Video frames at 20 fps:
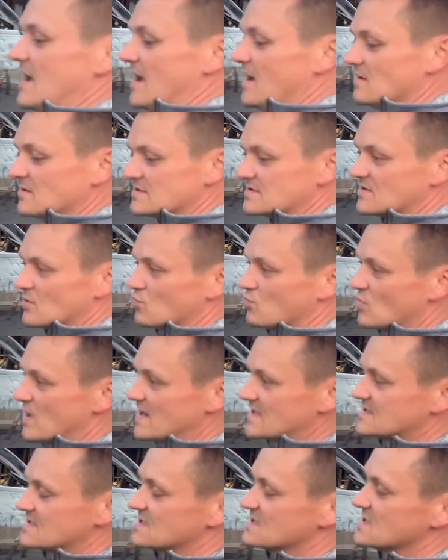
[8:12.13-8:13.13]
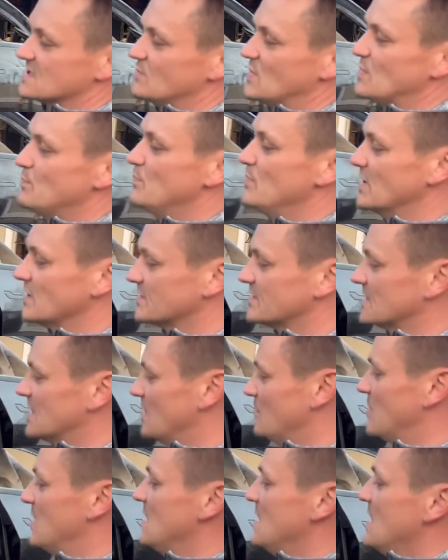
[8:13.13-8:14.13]
else, the rest is gonna be built
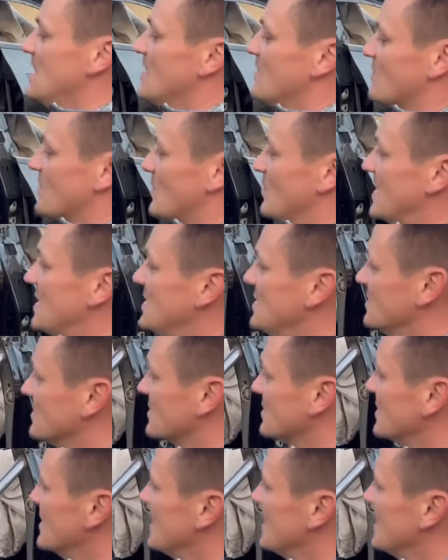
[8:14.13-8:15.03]
up from here